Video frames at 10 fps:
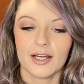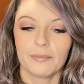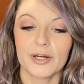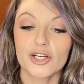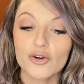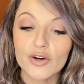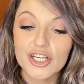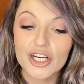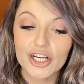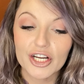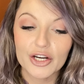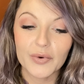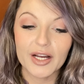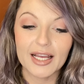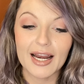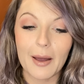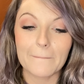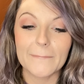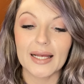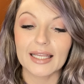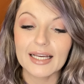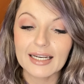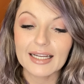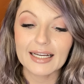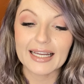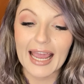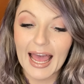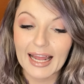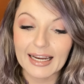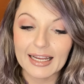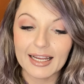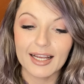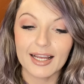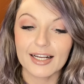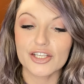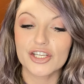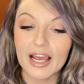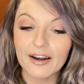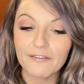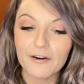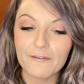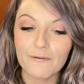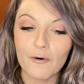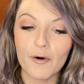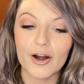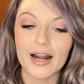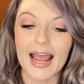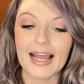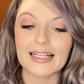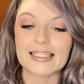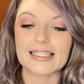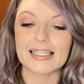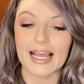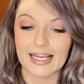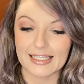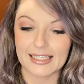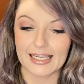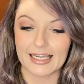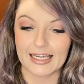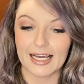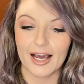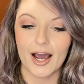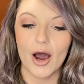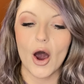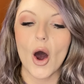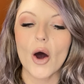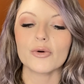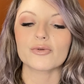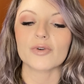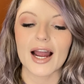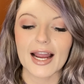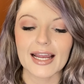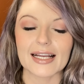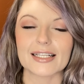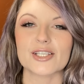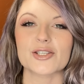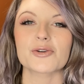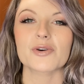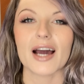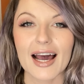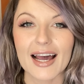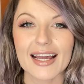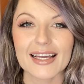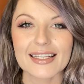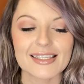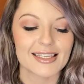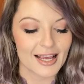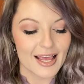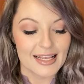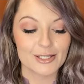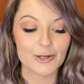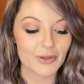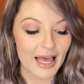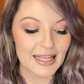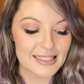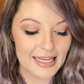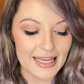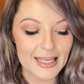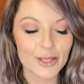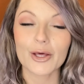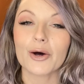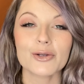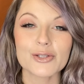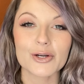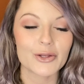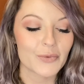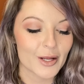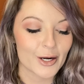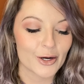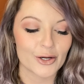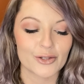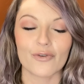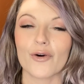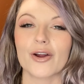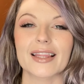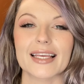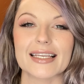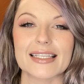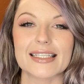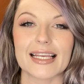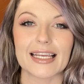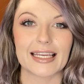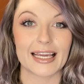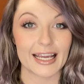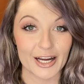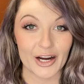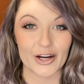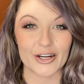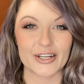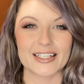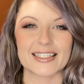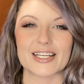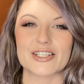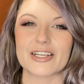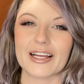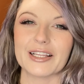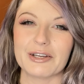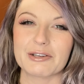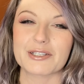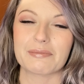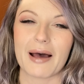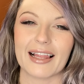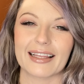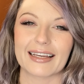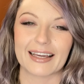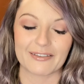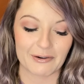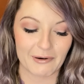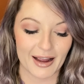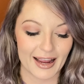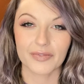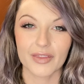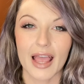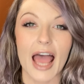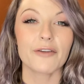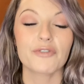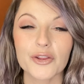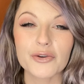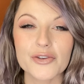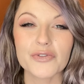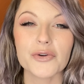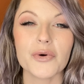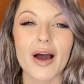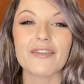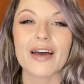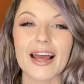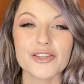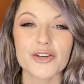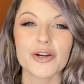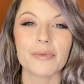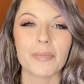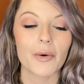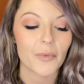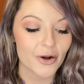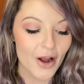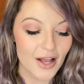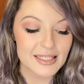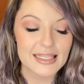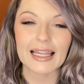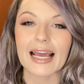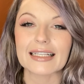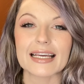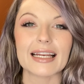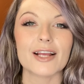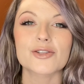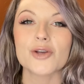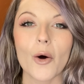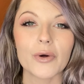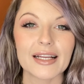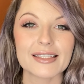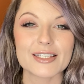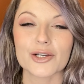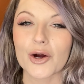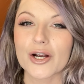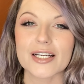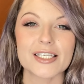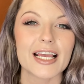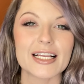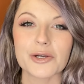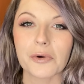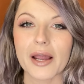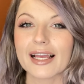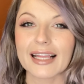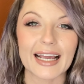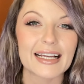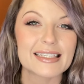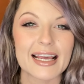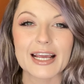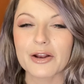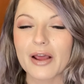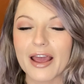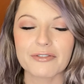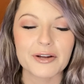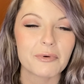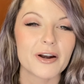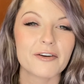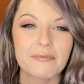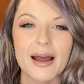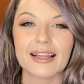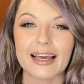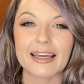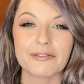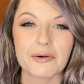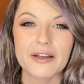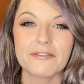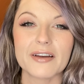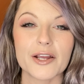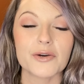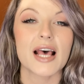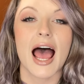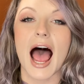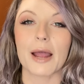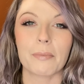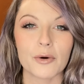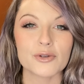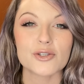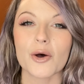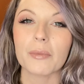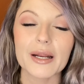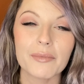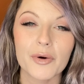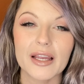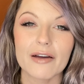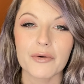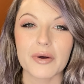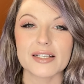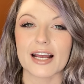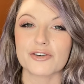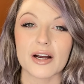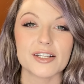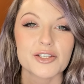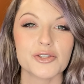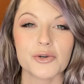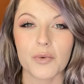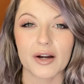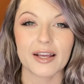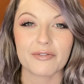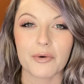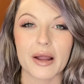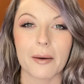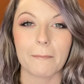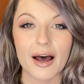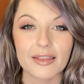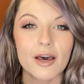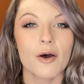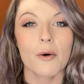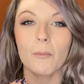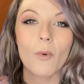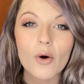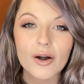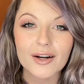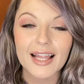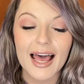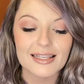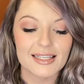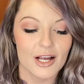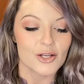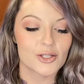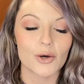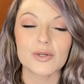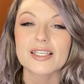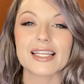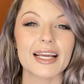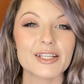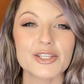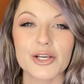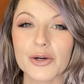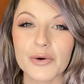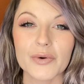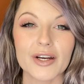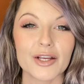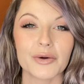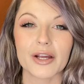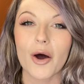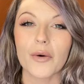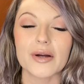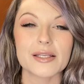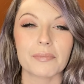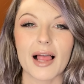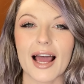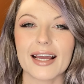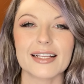Patricia Goodwin, Melinda Gaddy, Jennifer Ford, and Stacy. All right, you guys. So that's it. Those are the winners for this year's Gently's Palette giveaway. And for those of you who have entered but were not selected, don't get discouraged. It's okay. Like I say in every one of my like giveaway videos, I post so many more giveaways. I try to do one giveaway a month, more or less. So stay tuned. You can always apply.